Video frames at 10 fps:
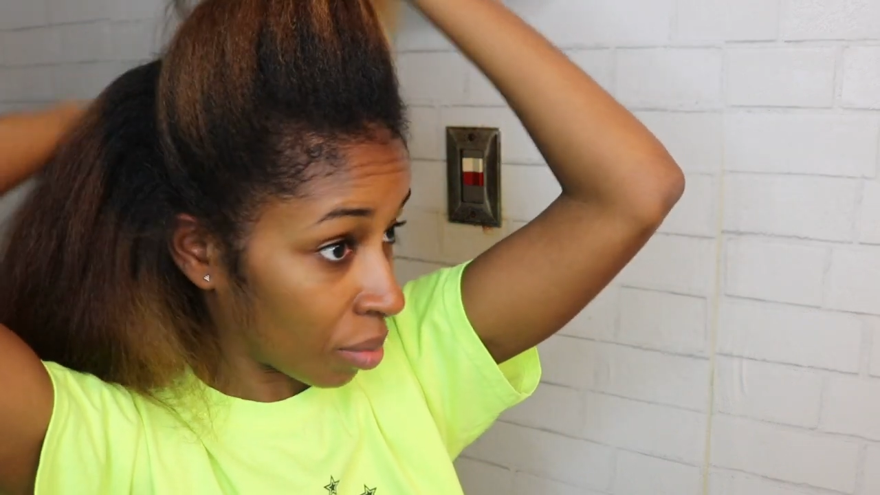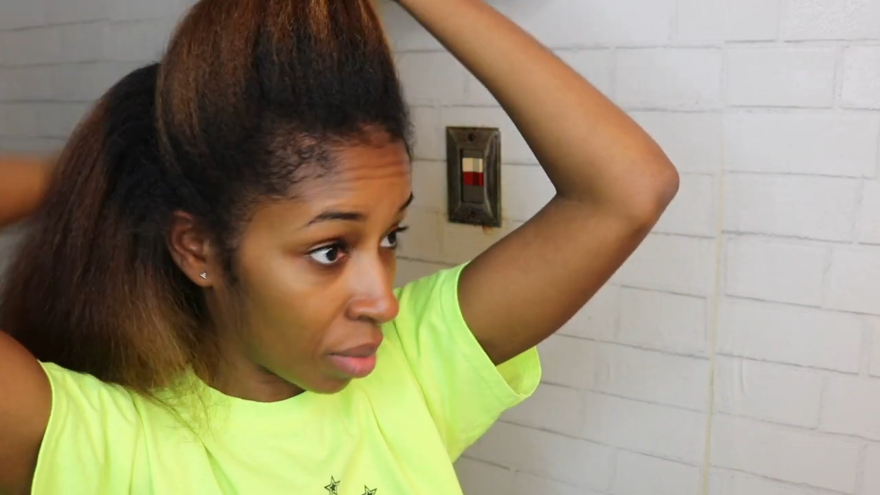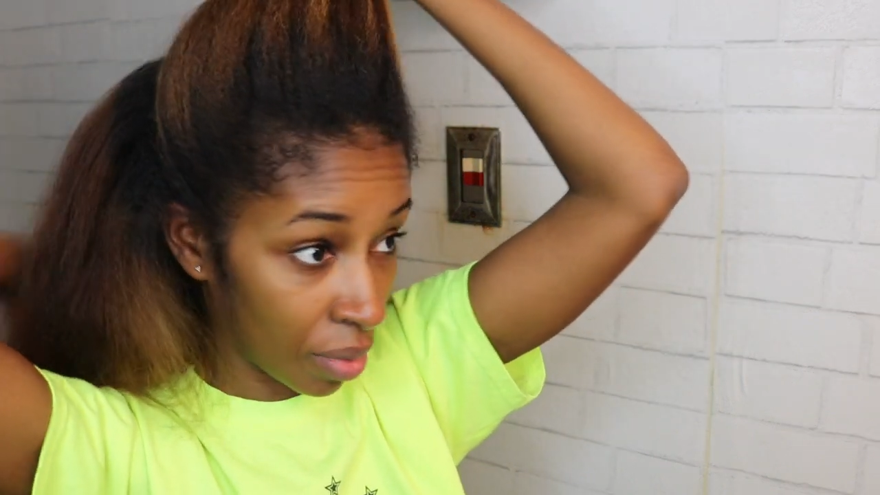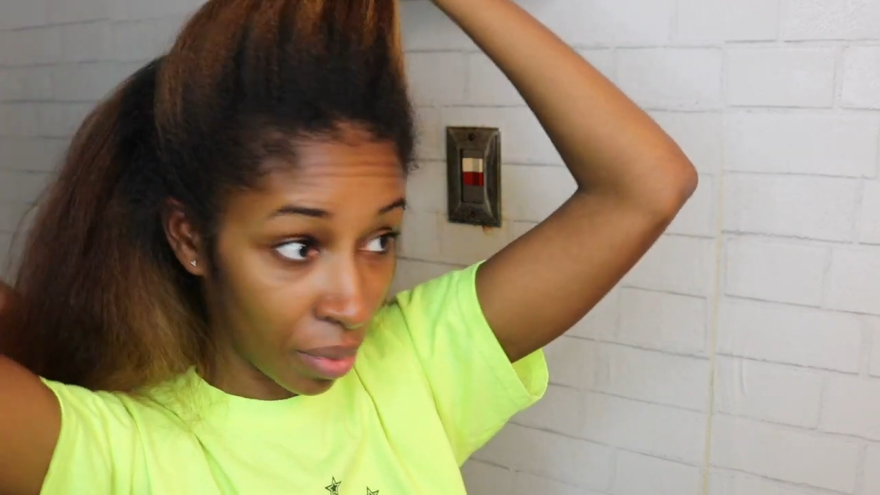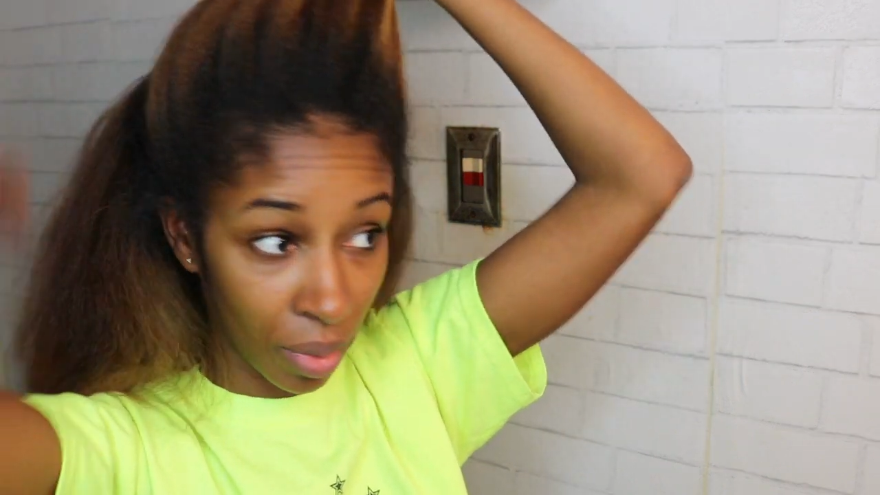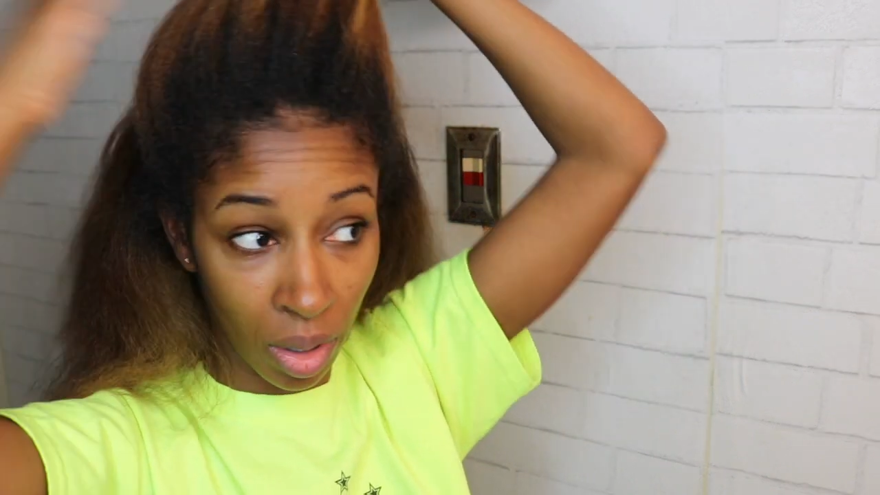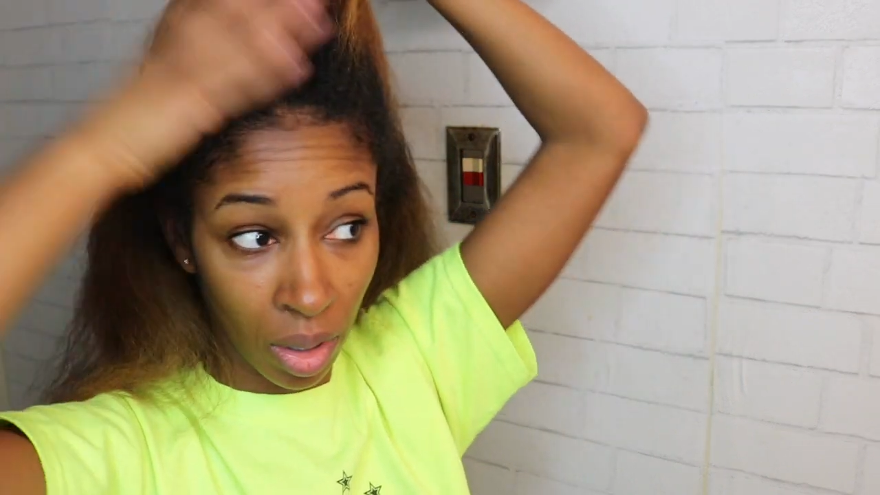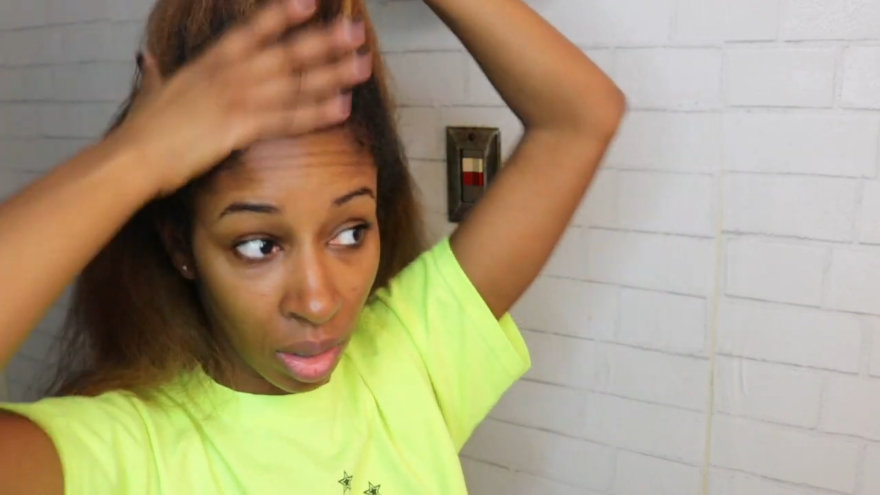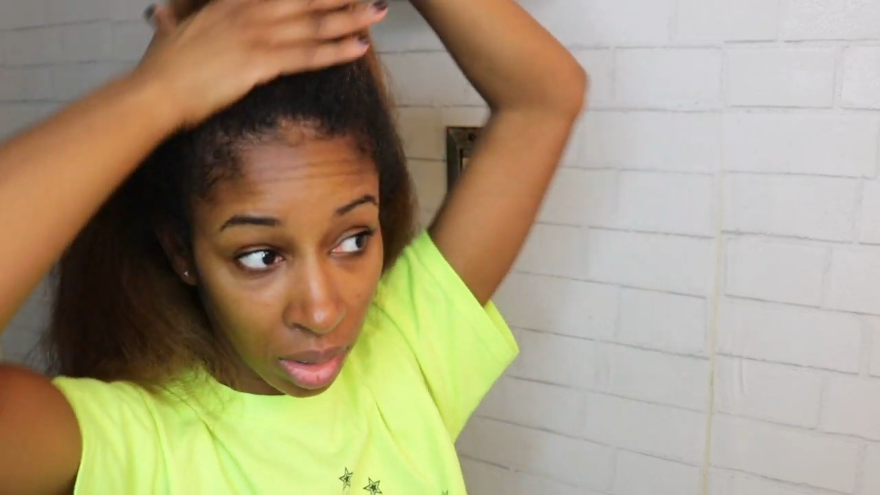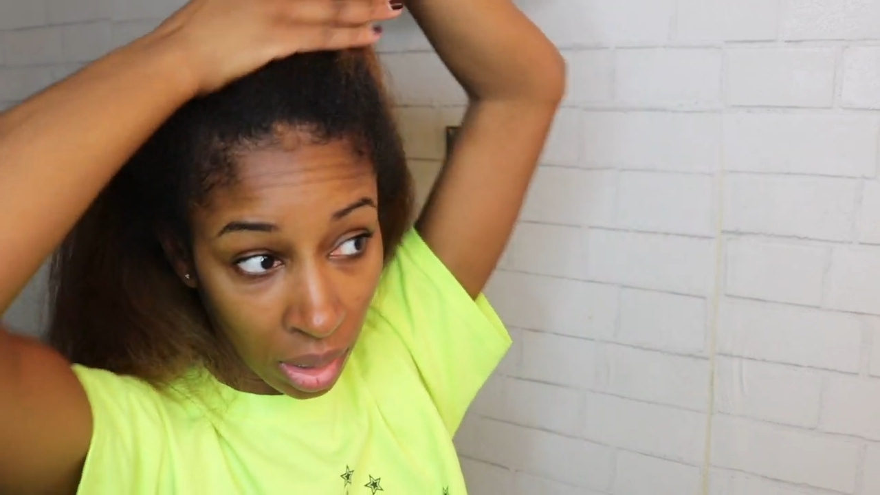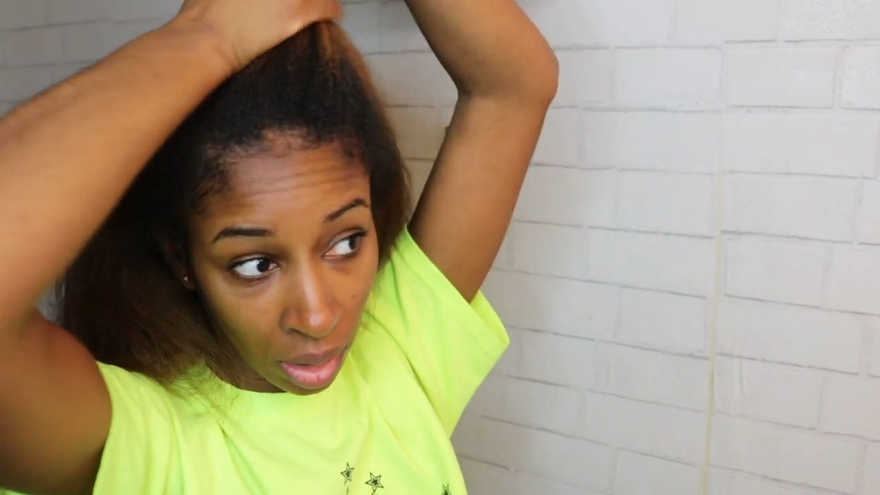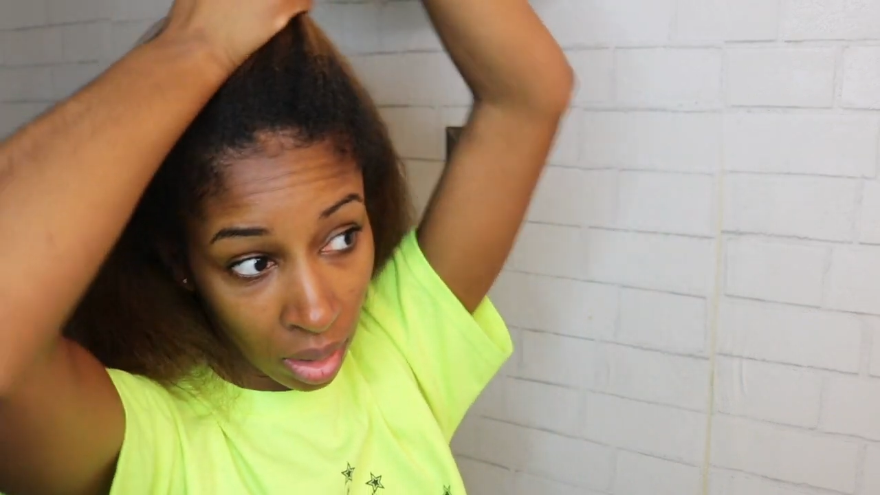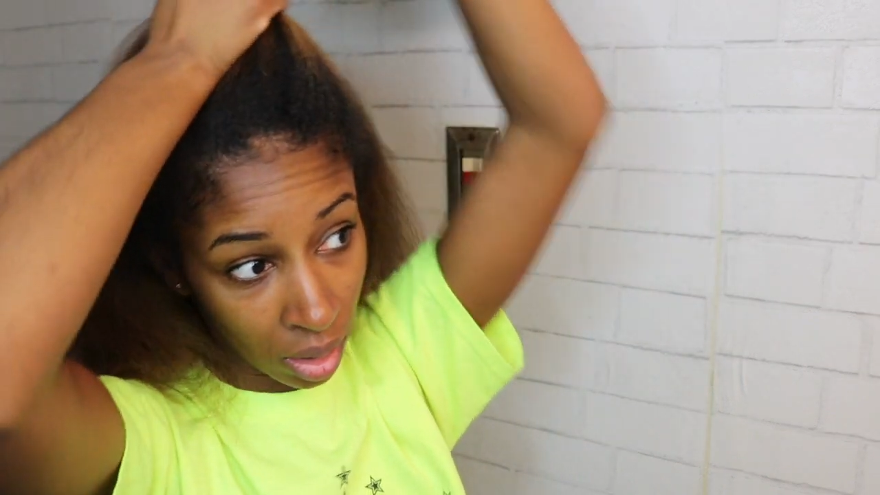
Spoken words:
to be for a second,